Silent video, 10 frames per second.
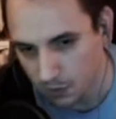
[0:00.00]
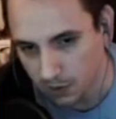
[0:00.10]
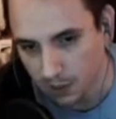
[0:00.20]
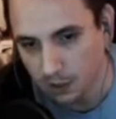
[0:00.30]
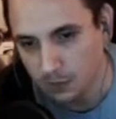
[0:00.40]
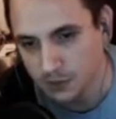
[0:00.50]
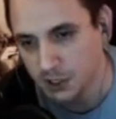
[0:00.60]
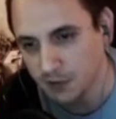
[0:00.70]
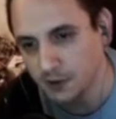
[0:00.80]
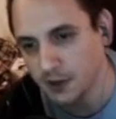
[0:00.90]
with
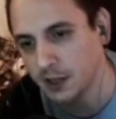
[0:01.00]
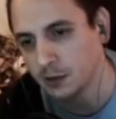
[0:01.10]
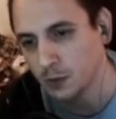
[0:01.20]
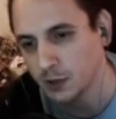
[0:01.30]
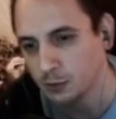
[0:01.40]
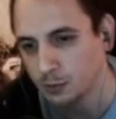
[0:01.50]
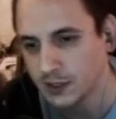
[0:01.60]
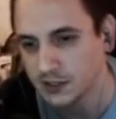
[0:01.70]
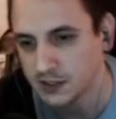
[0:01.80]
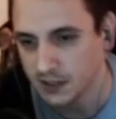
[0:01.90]
Shovel Knight, when you
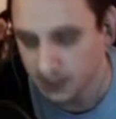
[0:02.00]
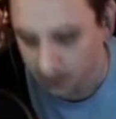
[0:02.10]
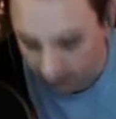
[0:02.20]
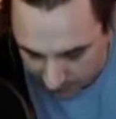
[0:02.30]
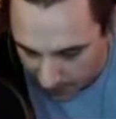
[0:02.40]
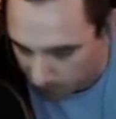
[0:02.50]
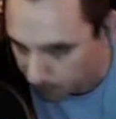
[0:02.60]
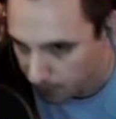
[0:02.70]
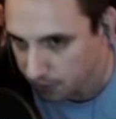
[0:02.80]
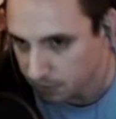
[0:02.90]
press the attack
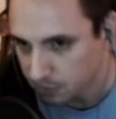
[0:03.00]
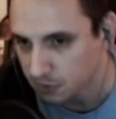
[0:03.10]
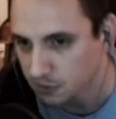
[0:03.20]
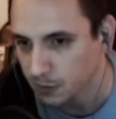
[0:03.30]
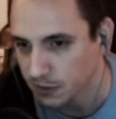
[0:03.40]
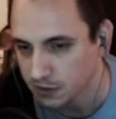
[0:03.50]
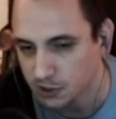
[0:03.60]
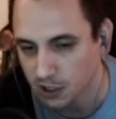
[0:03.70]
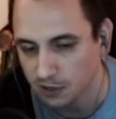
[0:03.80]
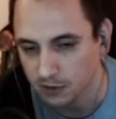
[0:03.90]
button to swing the
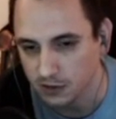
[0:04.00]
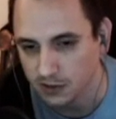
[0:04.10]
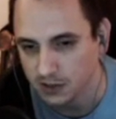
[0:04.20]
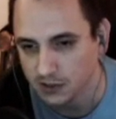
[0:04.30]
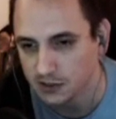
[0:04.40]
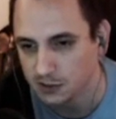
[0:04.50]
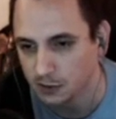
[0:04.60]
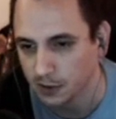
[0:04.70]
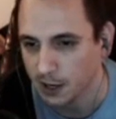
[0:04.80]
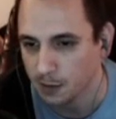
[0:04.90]
shovel, he does this
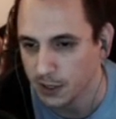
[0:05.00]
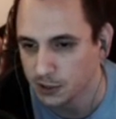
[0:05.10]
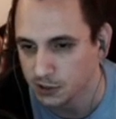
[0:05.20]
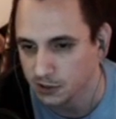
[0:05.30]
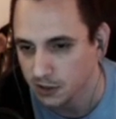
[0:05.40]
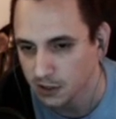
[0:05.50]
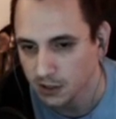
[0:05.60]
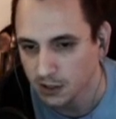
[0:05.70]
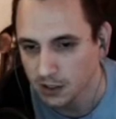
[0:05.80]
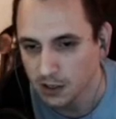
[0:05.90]
little animation,
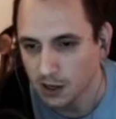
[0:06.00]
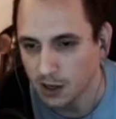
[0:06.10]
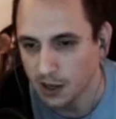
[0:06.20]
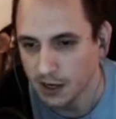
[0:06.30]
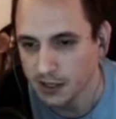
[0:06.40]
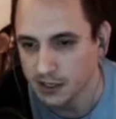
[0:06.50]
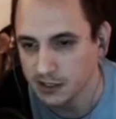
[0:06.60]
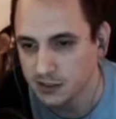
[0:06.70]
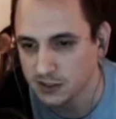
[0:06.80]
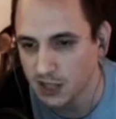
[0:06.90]
and
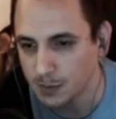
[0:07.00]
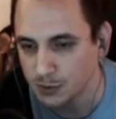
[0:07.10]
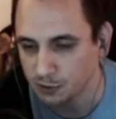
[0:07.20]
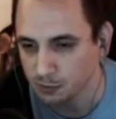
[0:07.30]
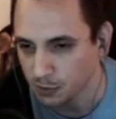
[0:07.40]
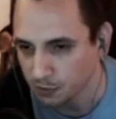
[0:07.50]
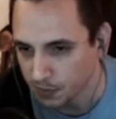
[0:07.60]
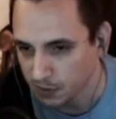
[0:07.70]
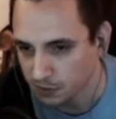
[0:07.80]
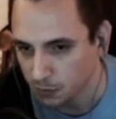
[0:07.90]
it stops your
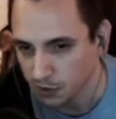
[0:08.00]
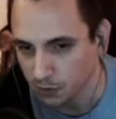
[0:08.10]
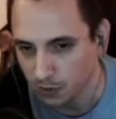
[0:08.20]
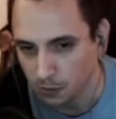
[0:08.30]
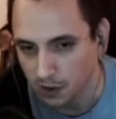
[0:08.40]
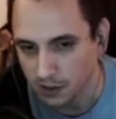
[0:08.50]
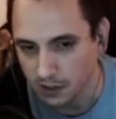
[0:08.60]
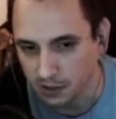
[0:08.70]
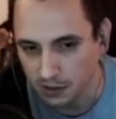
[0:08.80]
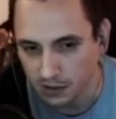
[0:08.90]
movement when you are
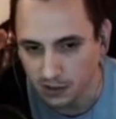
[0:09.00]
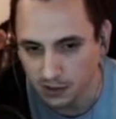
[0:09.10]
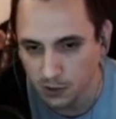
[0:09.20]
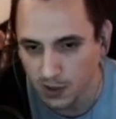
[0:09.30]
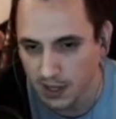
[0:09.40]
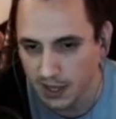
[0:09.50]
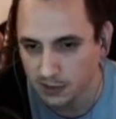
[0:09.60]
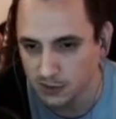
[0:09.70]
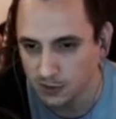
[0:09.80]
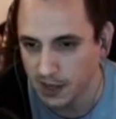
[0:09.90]
walking. You can
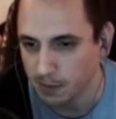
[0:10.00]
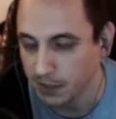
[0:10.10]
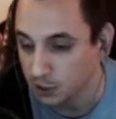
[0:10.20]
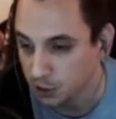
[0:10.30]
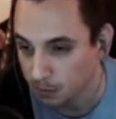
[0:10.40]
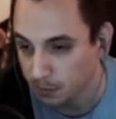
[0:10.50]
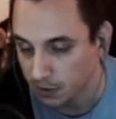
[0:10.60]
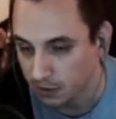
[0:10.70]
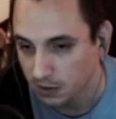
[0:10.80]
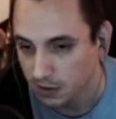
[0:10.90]
cancel that by
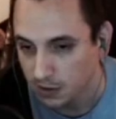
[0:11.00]
jumping.